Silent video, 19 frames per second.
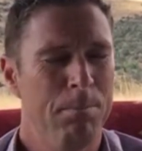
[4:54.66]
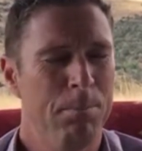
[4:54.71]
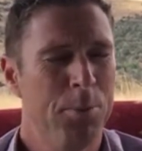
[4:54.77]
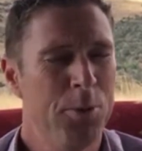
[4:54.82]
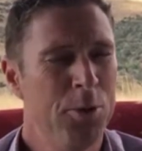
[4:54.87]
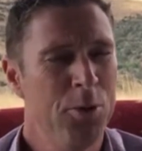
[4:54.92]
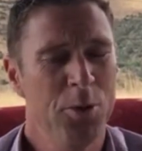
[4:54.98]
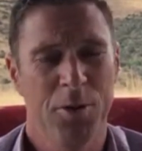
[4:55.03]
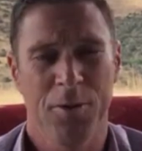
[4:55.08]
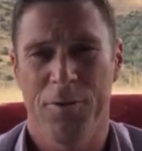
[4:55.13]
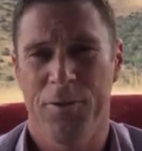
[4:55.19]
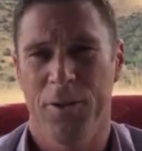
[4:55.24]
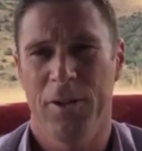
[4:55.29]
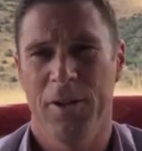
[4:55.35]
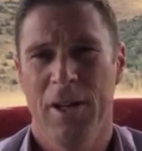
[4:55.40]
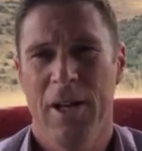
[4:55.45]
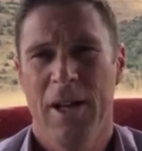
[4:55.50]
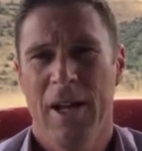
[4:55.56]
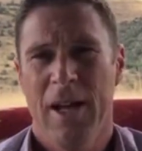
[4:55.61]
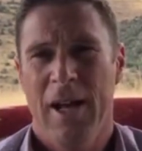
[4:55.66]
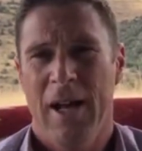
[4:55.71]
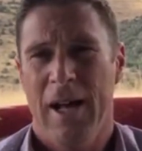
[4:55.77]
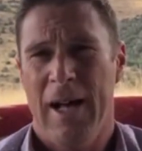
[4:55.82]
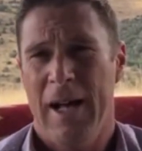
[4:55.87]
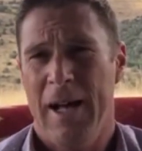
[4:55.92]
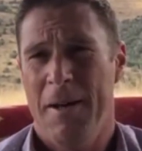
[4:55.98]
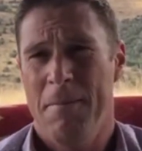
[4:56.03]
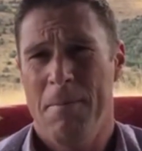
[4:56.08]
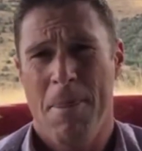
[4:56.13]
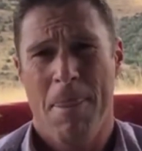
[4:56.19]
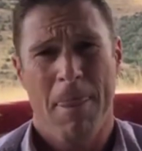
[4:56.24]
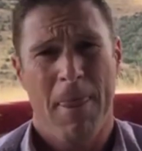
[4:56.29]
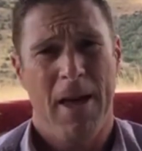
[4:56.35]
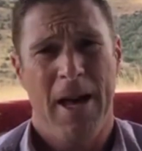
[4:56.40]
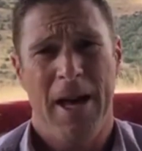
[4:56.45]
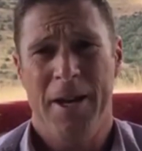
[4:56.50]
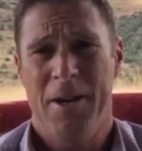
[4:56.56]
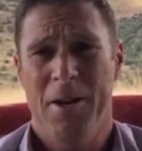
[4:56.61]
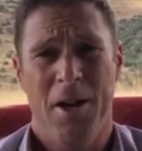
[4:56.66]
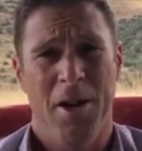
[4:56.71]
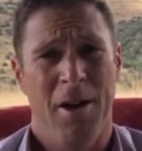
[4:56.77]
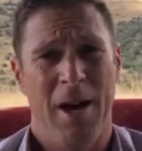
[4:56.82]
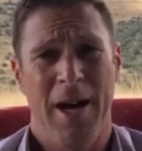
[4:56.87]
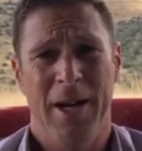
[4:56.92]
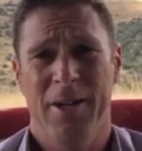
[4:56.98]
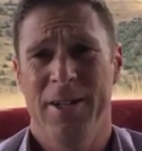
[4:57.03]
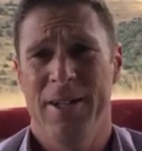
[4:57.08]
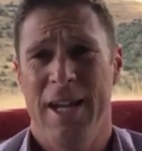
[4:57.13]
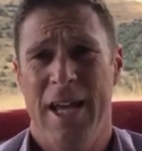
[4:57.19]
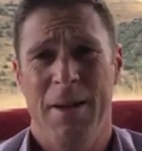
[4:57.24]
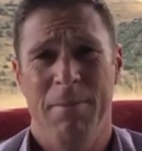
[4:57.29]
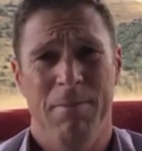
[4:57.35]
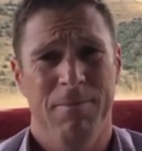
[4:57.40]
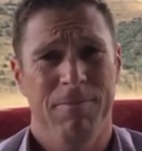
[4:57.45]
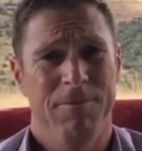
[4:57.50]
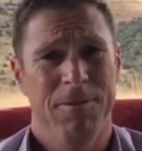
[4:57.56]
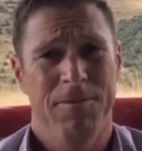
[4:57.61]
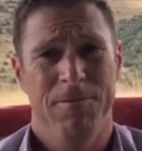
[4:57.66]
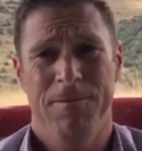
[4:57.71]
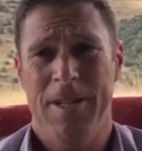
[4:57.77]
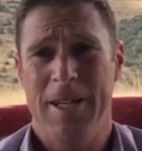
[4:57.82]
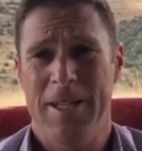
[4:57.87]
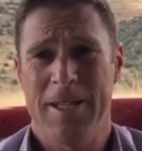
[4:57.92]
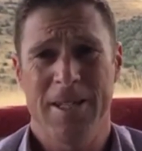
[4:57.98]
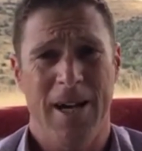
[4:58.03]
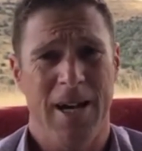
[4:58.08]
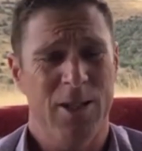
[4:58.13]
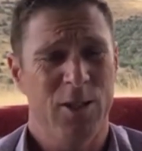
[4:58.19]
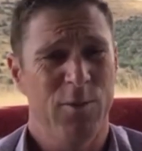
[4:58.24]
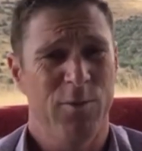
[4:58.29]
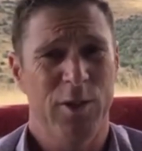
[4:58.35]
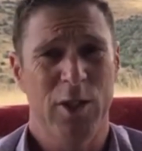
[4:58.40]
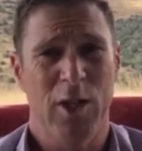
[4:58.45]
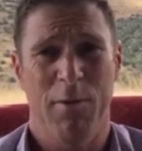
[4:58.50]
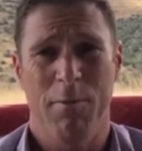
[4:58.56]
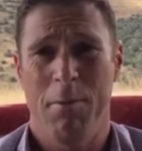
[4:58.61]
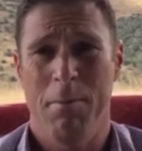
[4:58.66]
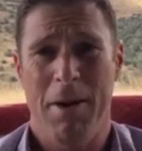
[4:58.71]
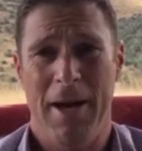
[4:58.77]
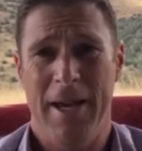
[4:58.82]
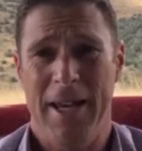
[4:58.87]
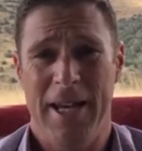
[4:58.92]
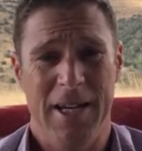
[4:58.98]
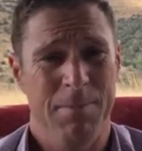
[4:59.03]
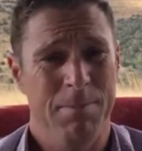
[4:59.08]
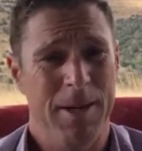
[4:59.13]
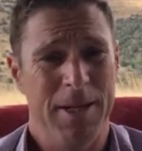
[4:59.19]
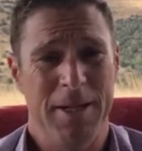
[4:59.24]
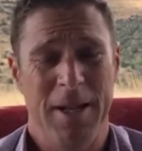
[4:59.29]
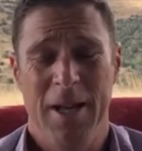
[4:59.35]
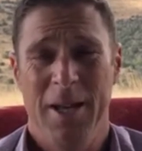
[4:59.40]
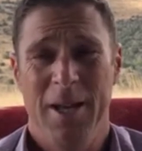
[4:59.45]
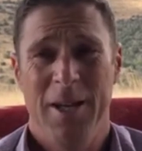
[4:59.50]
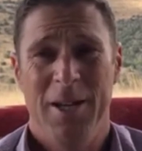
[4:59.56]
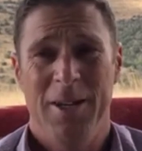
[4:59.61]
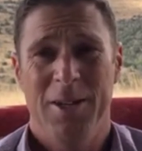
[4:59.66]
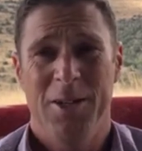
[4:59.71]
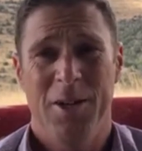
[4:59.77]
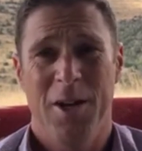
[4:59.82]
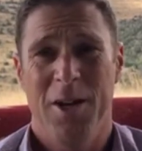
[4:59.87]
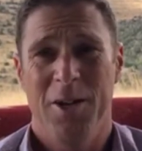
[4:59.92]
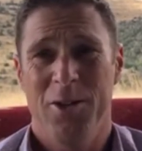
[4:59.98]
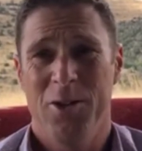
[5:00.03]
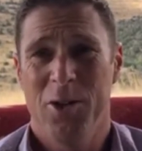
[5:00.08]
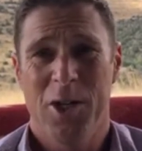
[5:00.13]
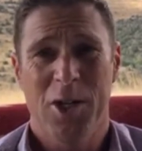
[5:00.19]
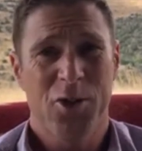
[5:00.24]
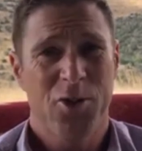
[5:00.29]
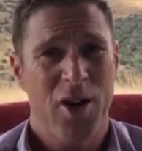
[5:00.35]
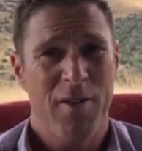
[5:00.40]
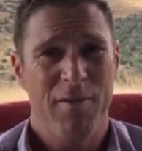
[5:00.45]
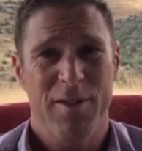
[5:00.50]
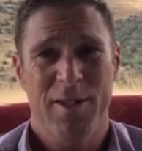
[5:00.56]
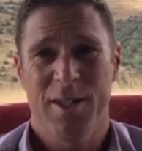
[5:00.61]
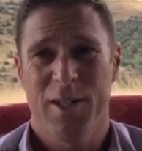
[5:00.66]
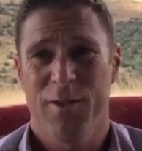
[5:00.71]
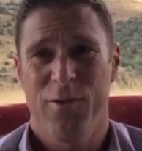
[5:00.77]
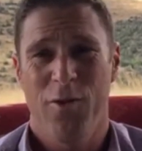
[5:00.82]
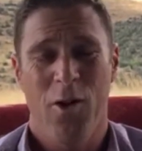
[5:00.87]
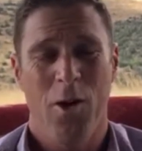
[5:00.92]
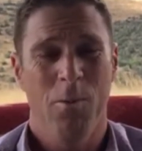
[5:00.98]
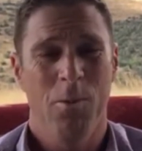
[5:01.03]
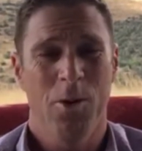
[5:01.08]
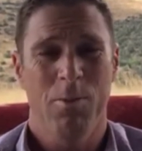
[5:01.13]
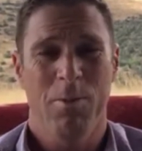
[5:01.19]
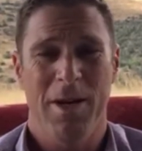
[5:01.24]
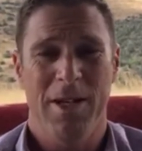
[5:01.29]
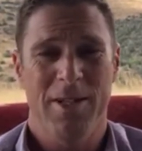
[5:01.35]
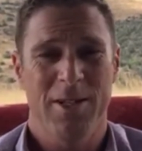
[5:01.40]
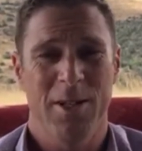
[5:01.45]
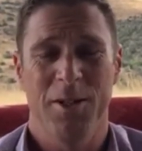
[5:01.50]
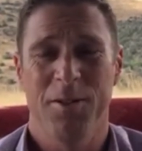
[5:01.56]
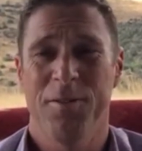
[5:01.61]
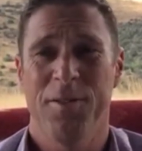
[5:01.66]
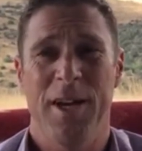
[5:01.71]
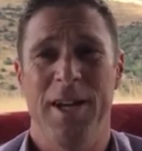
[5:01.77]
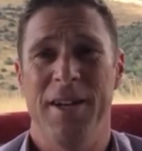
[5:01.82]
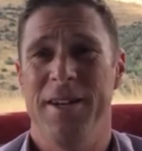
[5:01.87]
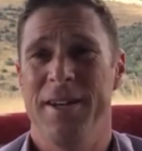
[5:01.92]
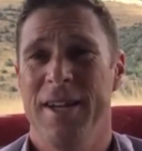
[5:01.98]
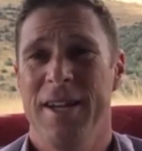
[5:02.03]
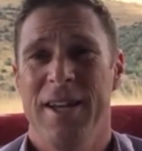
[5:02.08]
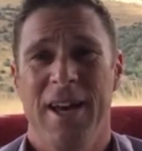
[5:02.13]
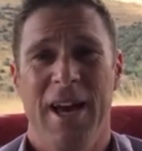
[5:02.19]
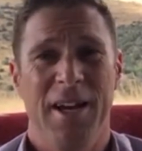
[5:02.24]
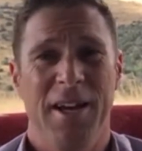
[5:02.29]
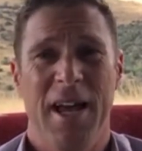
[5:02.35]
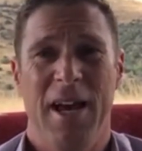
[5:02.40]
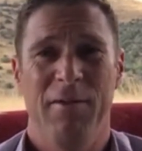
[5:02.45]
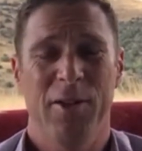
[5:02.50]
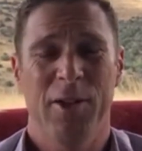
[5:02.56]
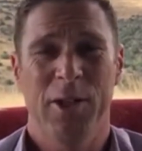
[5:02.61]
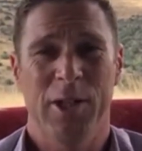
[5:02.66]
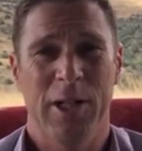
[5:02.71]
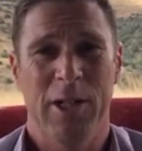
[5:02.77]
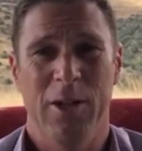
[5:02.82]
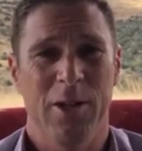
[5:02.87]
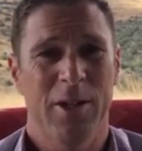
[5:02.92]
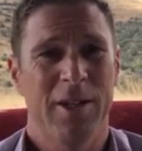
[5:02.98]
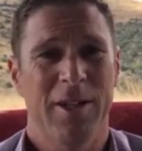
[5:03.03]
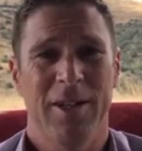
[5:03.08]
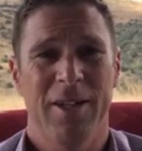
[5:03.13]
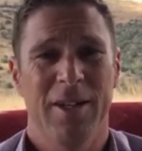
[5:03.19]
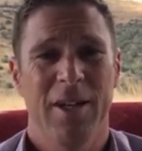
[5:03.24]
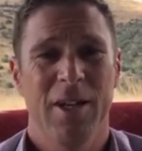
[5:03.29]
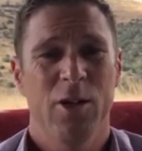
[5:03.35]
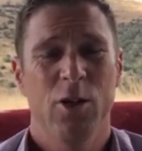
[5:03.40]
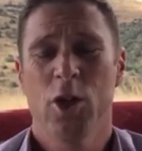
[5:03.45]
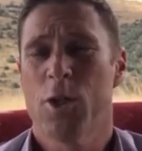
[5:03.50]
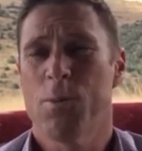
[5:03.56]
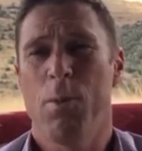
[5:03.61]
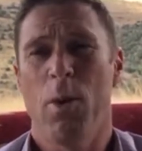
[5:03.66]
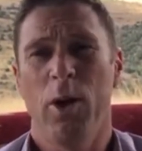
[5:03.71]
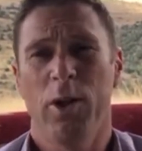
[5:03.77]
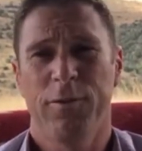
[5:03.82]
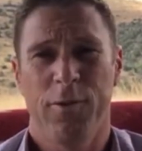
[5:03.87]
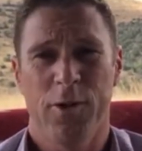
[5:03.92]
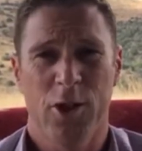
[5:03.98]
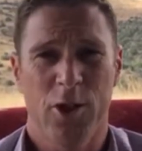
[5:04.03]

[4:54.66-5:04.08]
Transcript: beautiful. I don't know, I could name 15 sites off the top of my head, but you know, you can traverse this farm with myself and have a good look. You're spoiled for